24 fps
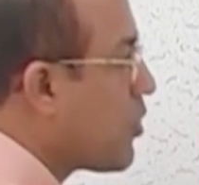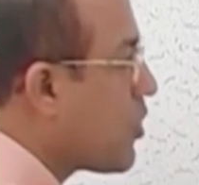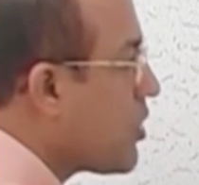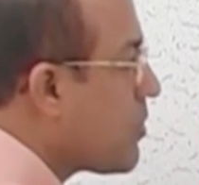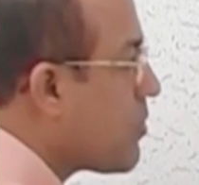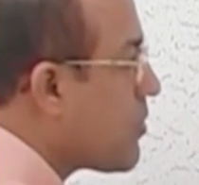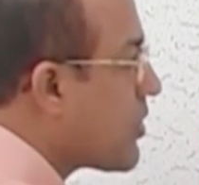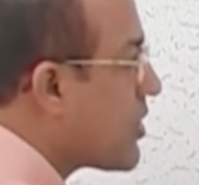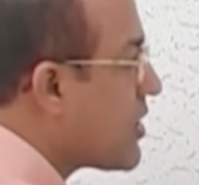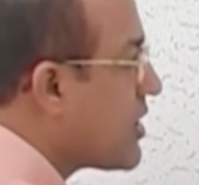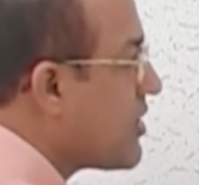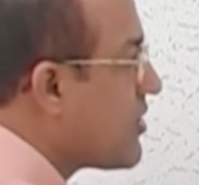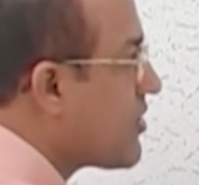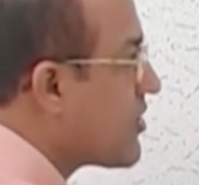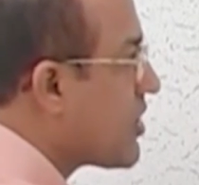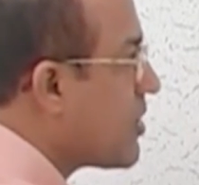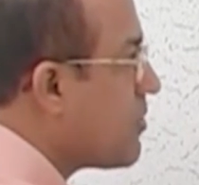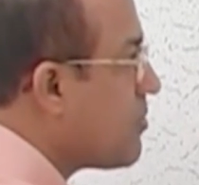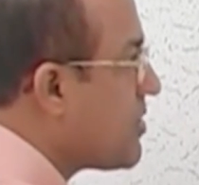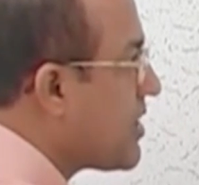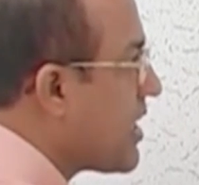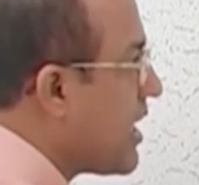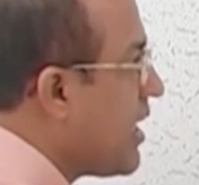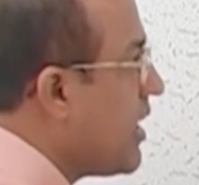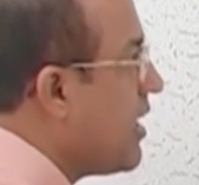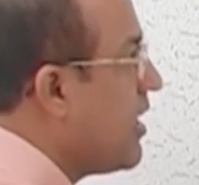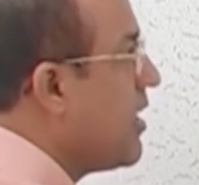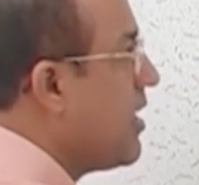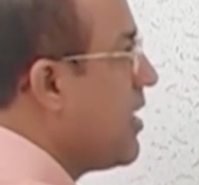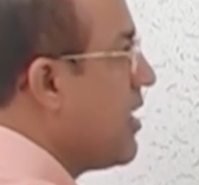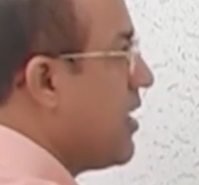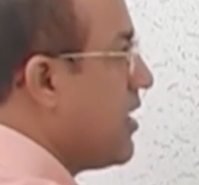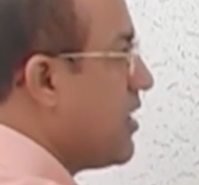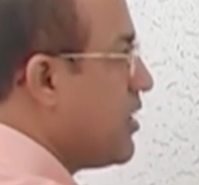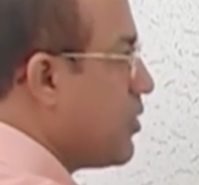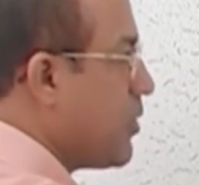pluripotent stem cell
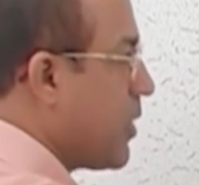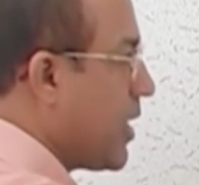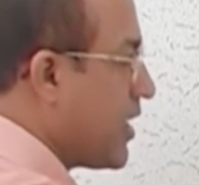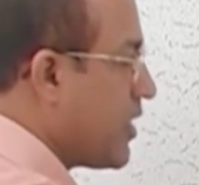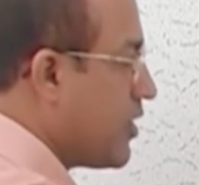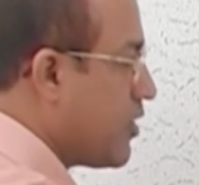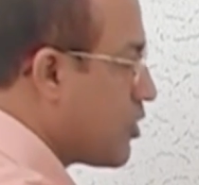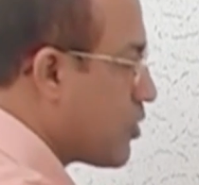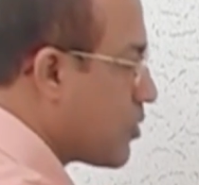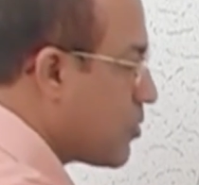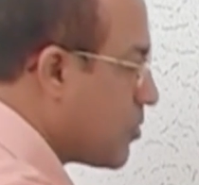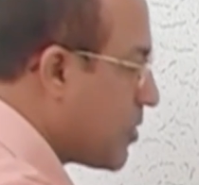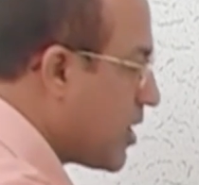divide into